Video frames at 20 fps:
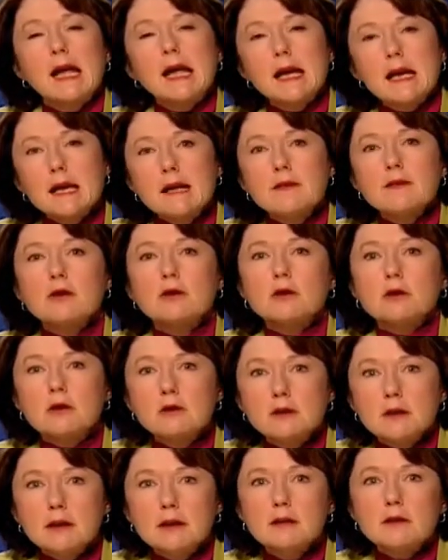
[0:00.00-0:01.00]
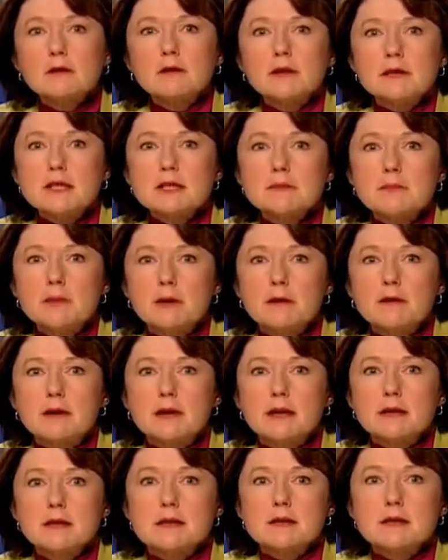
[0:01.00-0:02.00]
and their clinical
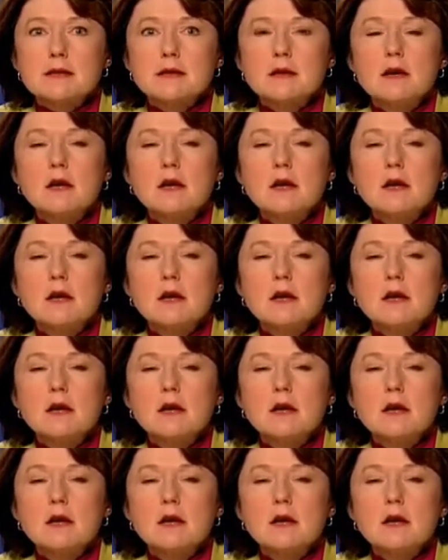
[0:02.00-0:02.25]
experience,